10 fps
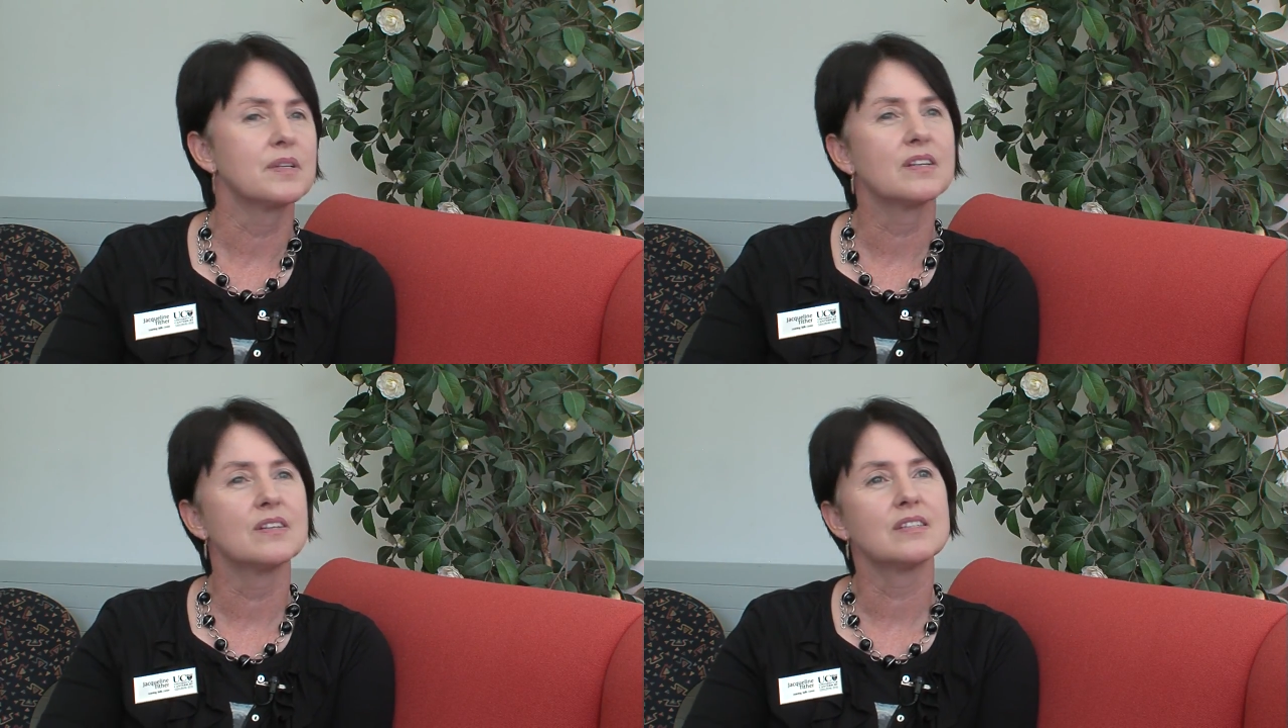
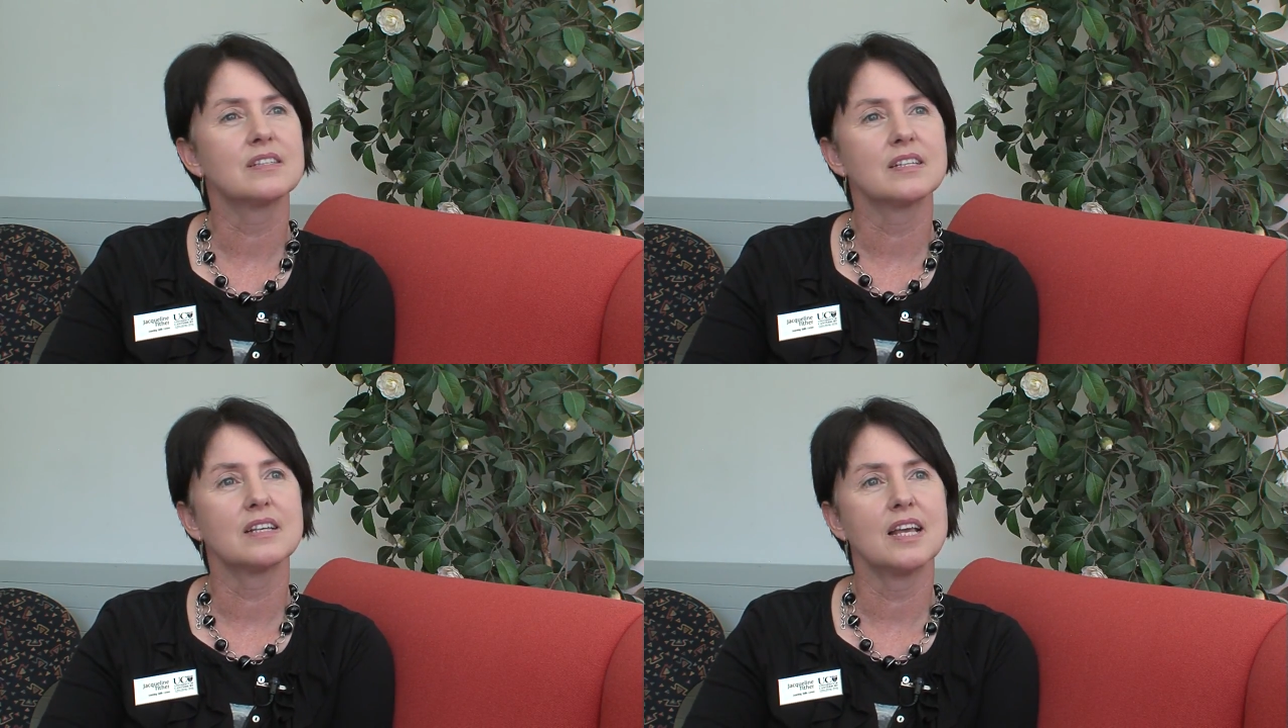
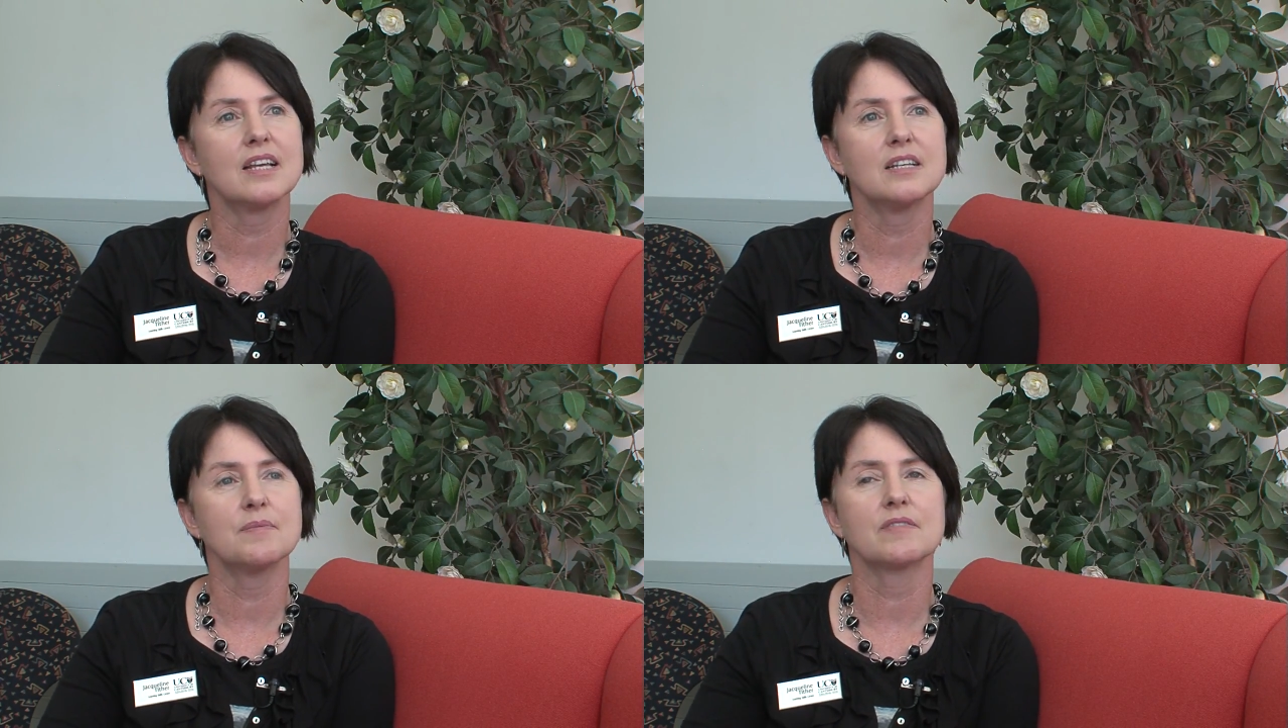because
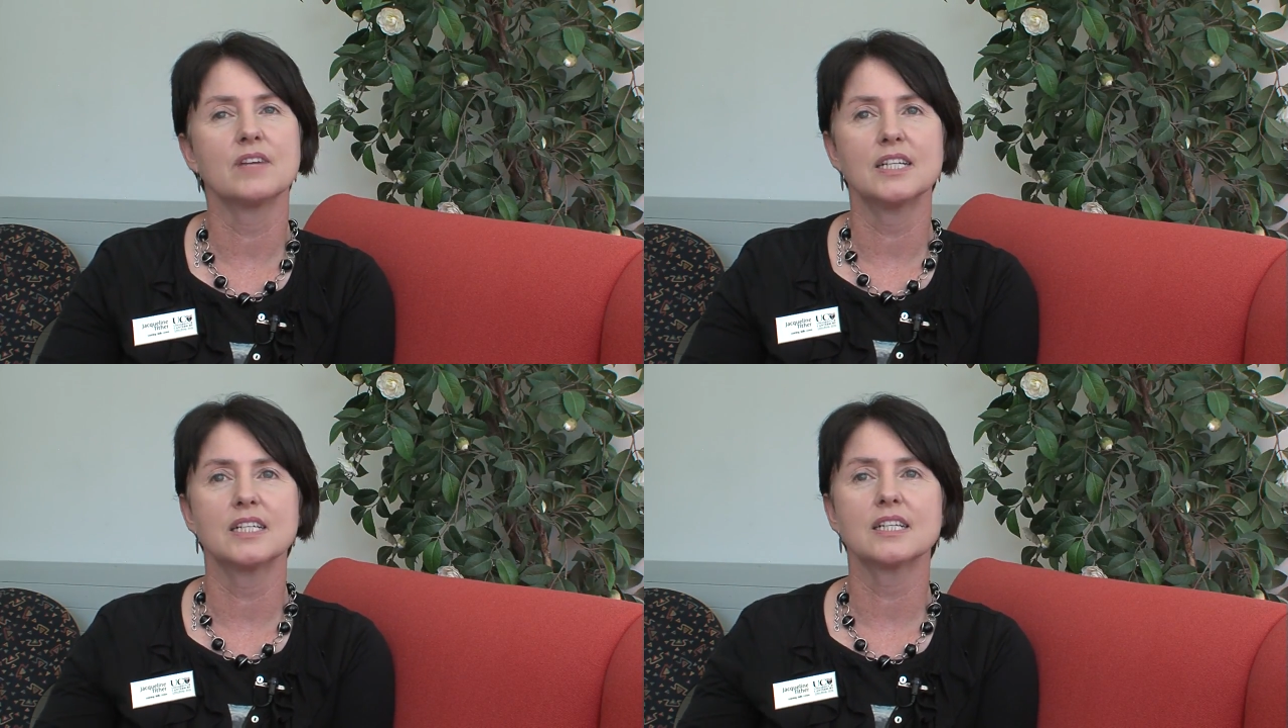academic
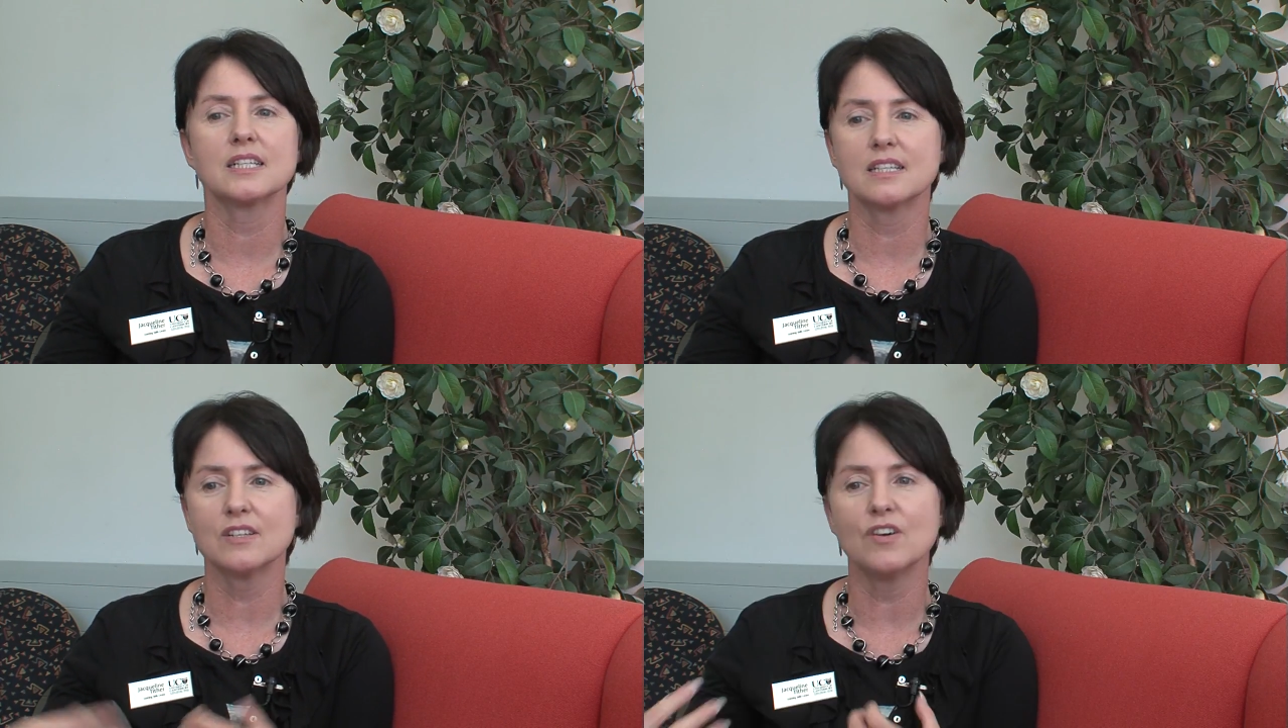writing
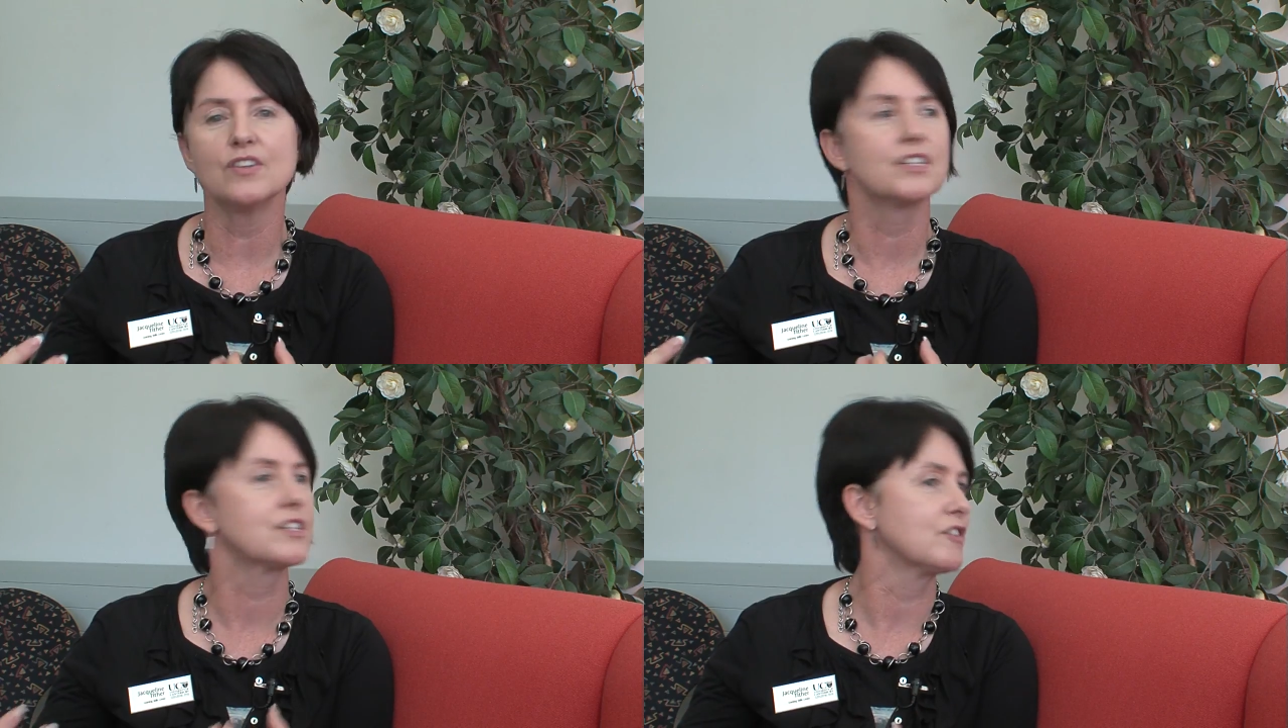is
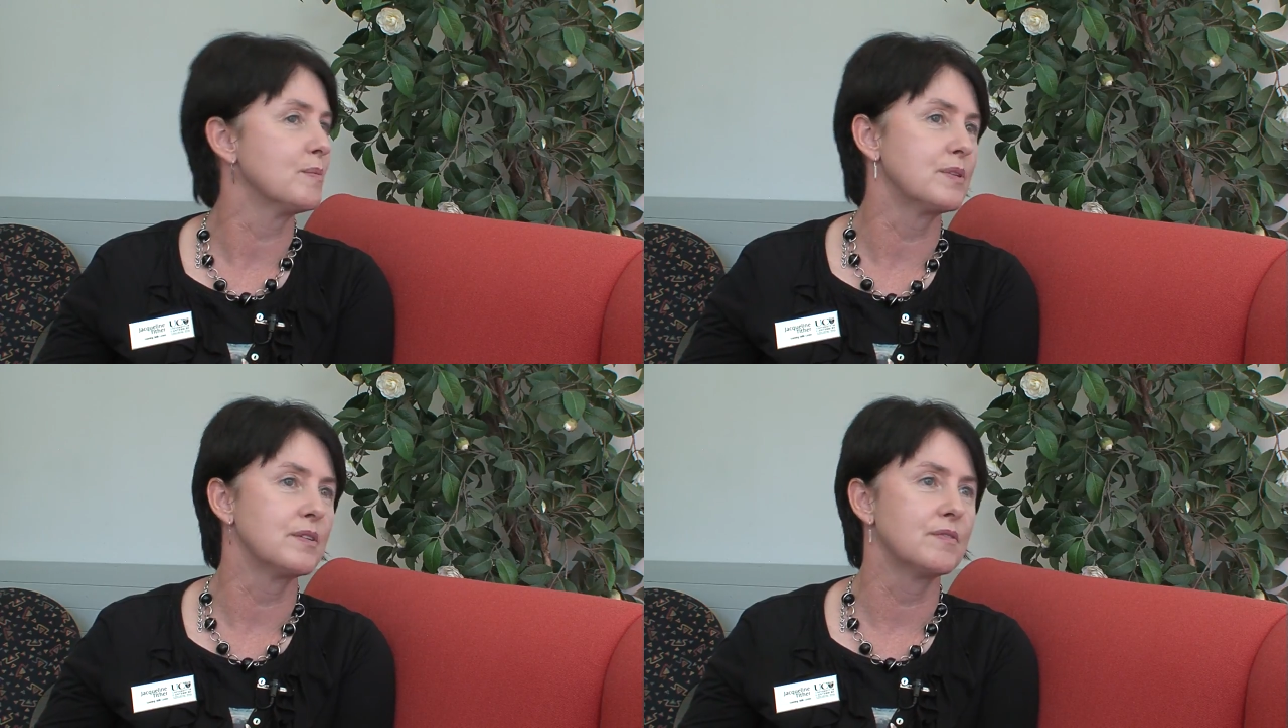not
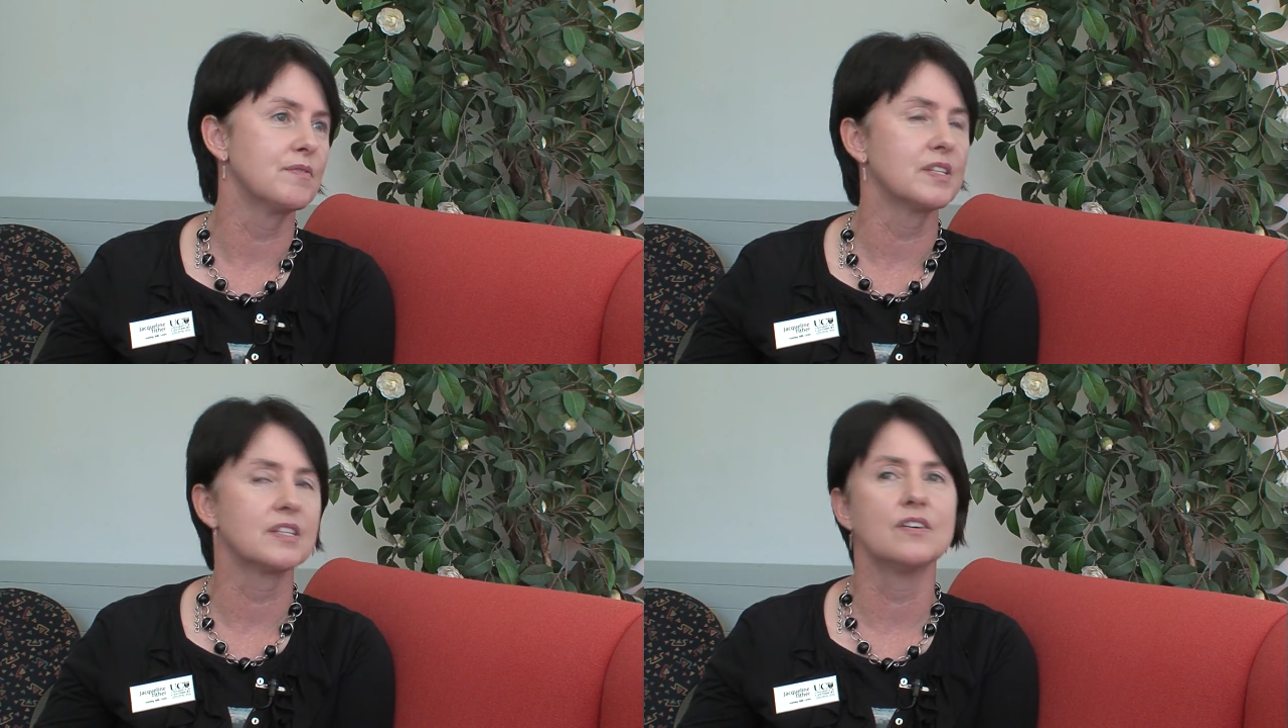descriptive,